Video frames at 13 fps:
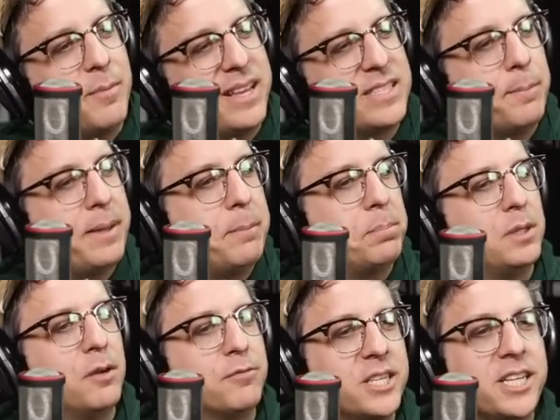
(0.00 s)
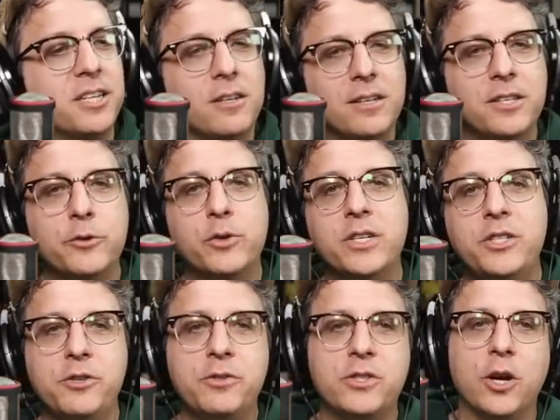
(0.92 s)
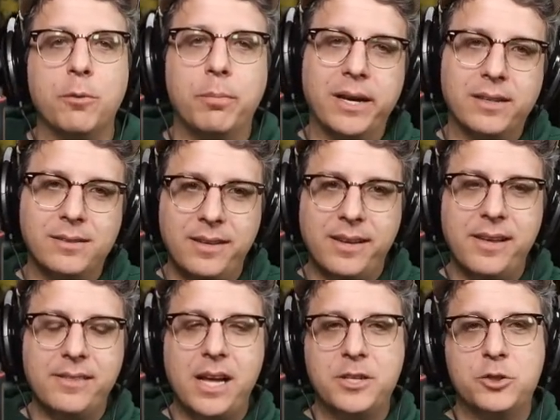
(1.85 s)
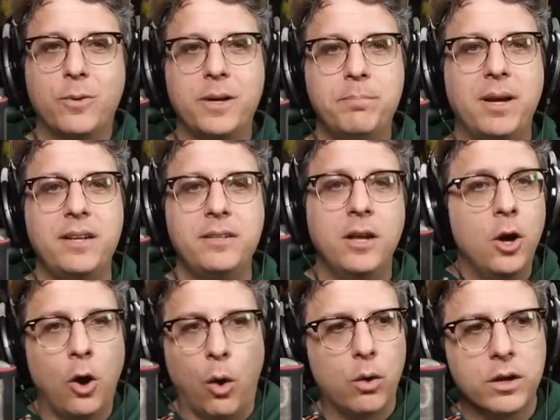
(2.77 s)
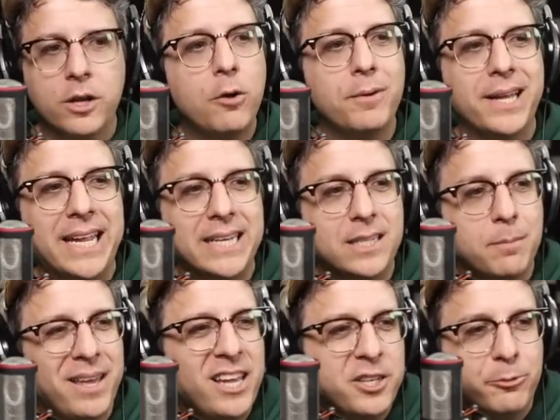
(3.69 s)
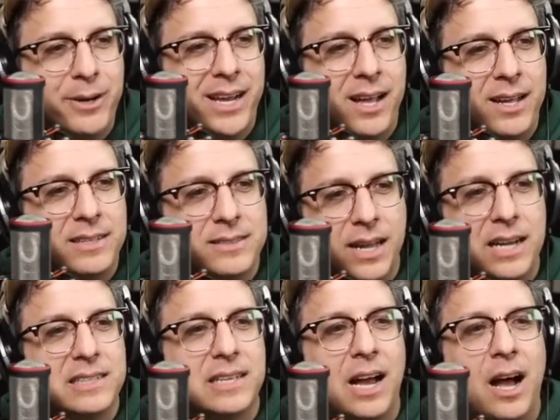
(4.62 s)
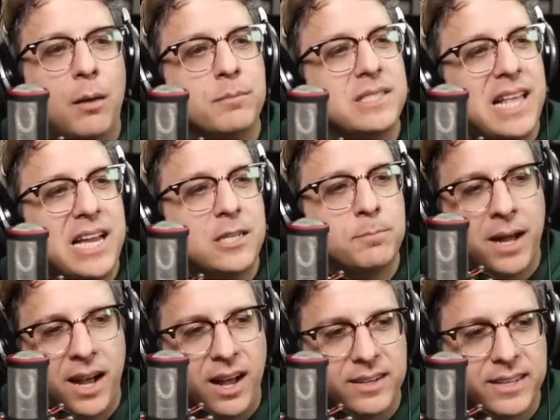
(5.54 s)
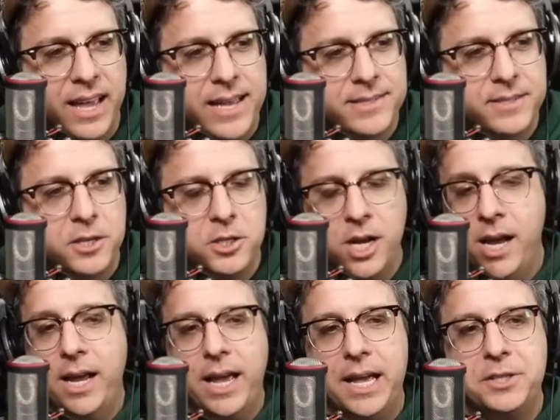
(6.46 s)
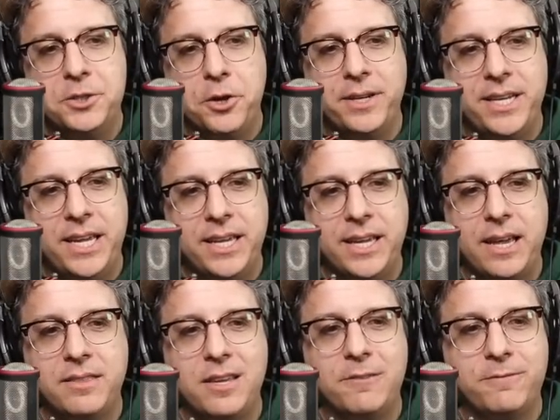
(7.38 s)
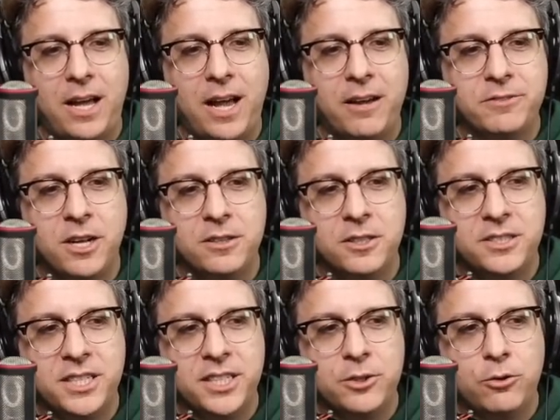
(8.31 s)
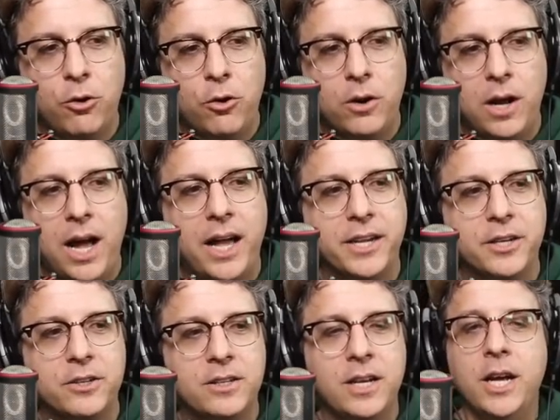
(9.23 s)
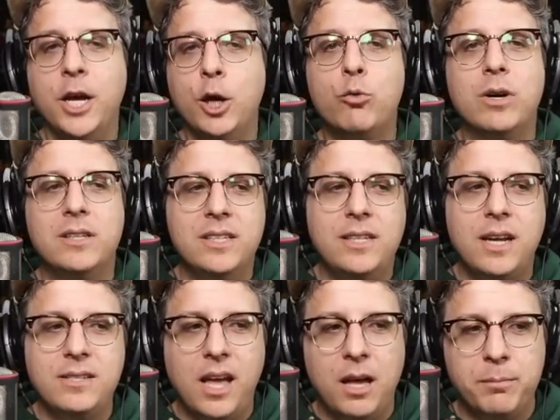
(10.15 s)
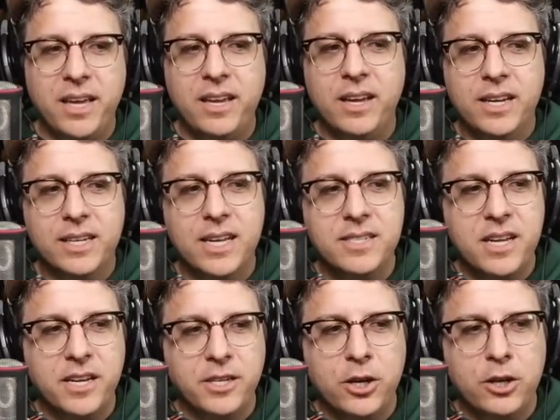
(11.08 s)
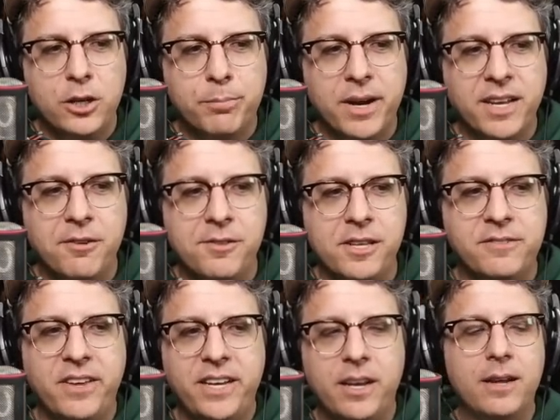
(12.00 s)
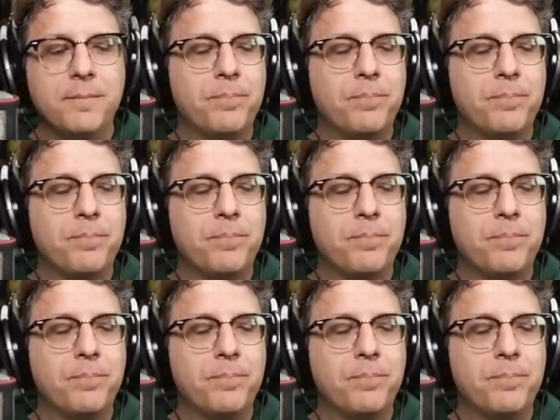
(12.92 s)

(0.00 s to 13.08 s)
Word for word: amazing people over here, you can do so by clicking that join button or going to patreon.com slash podcastage and joining at the five dollar tier or higher. Really does help me continue to bring you these videos.